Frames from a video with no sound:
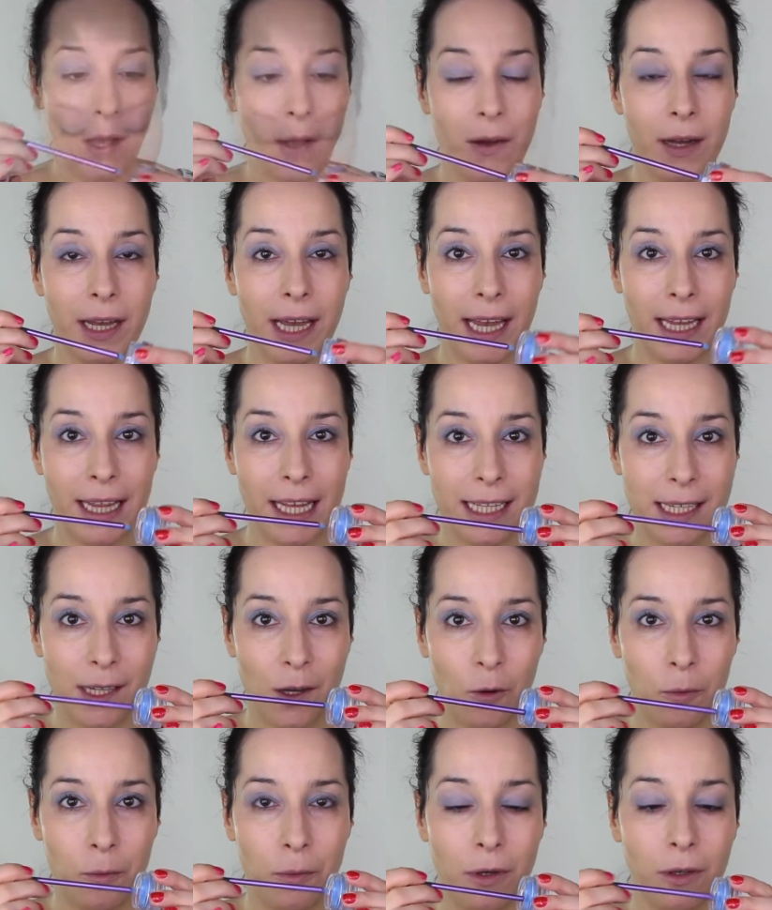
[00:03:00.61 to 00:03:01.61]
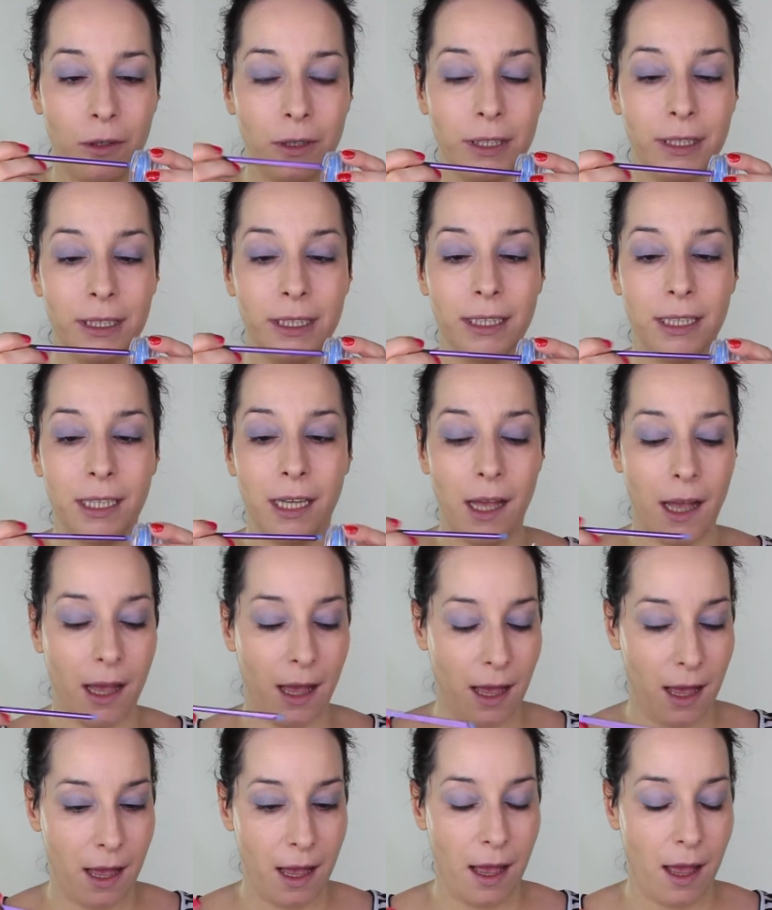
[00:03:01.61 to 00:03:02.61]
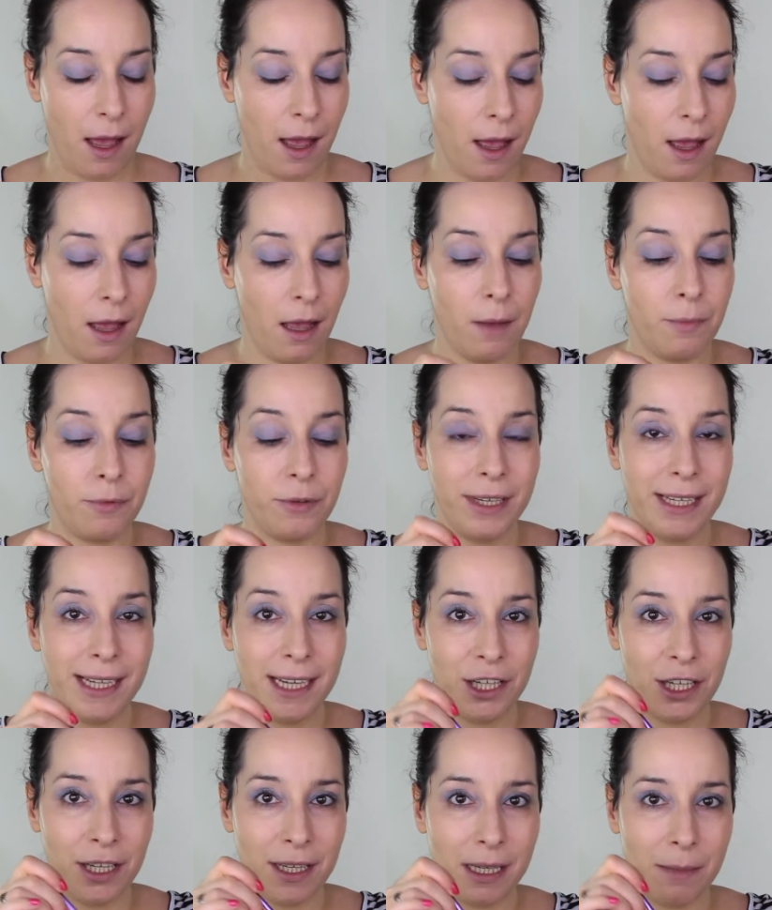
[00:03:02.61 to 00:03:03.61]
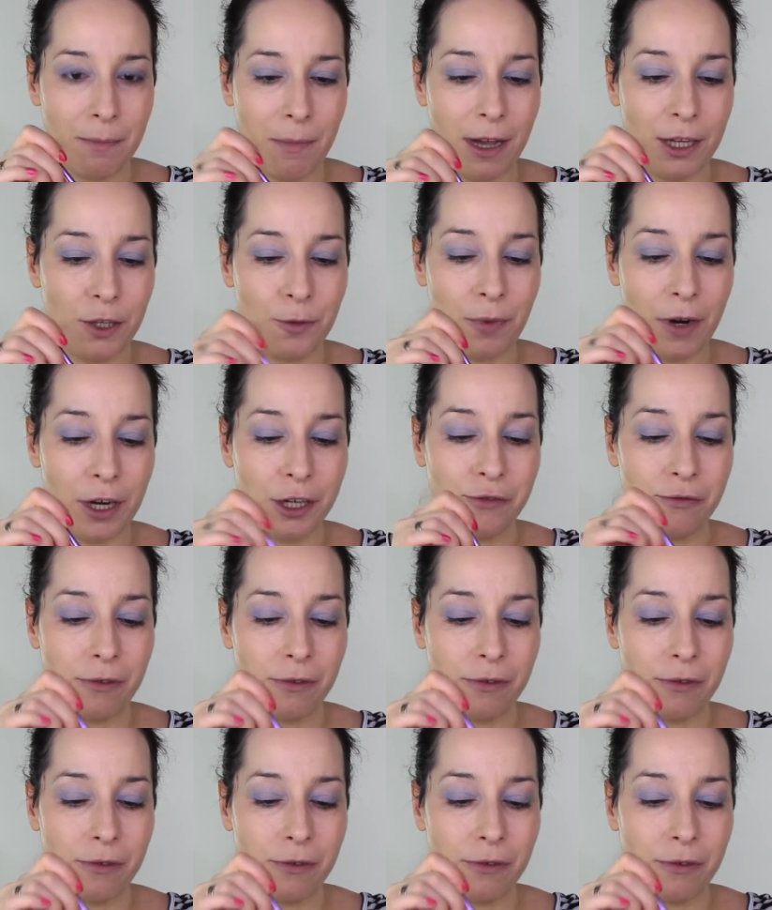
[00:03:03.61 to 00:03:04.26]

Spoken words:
Okay, let's go bold. The Precision Smudge Brush